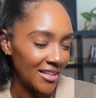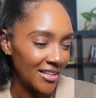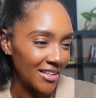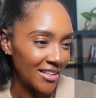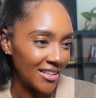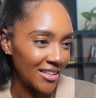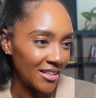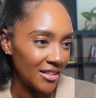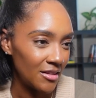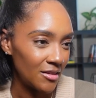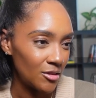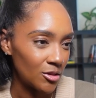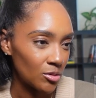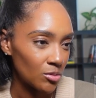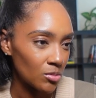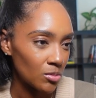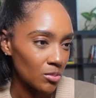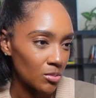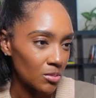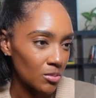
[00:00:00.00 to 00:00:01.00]
it's an
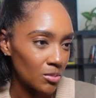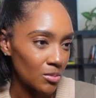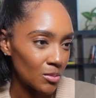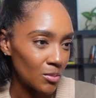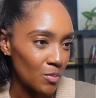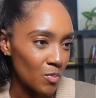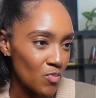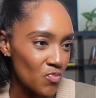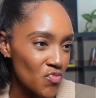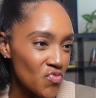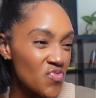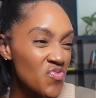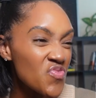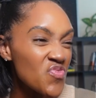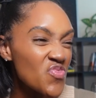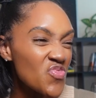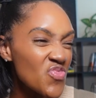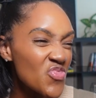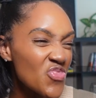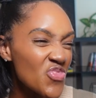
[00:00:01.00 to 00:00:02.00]
interlude.
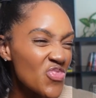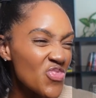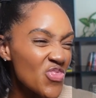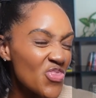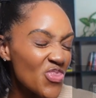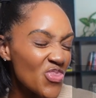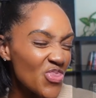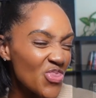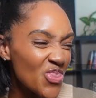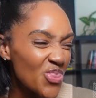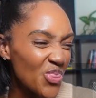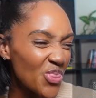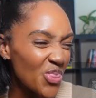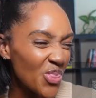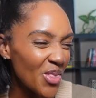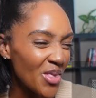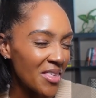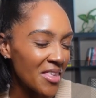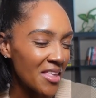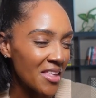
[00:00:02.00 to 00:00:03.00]
1,
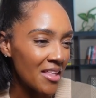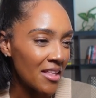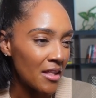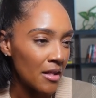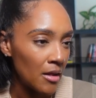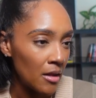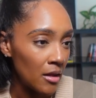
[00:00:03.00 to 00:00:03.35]
2, 3.